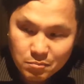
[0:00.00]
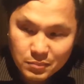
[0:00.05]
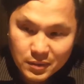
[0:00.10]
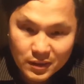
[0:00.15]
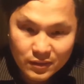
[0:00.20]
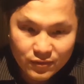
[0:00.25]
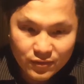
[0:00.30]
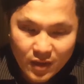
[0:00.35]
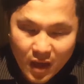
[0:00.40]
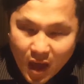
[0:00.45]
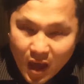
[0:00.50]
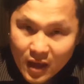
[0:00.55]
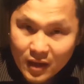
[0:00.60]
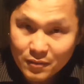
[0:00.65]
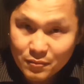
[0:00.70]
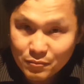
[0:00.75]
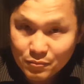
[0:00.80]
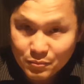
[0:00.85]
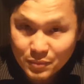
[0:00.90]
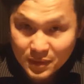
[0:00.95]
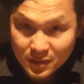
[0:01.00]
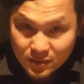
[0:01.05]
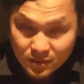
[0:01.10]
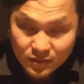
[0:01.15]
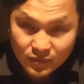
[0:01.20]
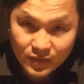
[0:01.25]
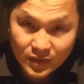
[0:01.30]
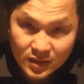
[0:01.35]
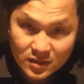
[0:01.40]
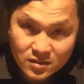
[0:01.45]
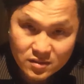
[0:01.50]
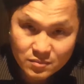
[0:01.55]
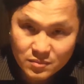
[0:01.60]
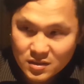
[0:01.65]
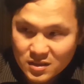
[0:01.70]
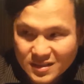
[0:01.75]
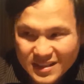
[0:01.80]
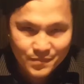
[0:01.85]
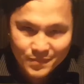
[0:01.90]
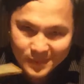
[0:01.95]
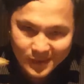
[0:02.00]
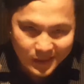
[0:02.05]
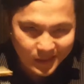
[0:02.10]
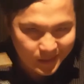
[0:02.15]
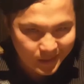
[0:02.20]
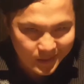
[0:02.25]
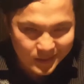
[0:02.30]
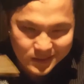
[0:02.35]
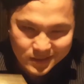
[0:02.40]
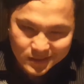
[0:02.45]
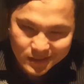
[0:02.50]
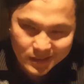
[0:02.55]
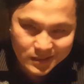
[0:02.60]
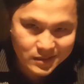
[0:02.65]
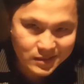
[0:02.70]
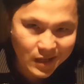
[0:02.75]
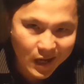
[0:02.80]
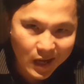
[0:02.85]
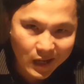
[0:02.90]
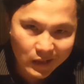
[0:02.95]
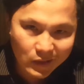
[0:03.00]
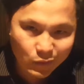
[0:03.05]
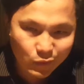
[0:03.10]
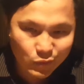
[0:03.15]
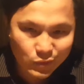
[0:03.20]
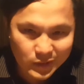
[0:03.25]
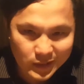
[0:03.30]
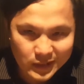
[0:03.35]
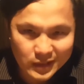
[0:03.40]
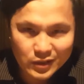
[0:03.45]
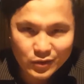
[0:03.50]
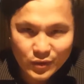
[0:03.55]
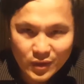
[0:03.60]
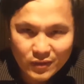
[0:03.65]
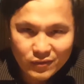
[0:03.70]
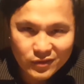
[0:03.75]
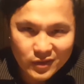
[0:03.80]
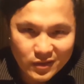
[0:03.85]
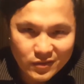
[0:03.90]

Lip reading: beef and better than venison because it's got a really great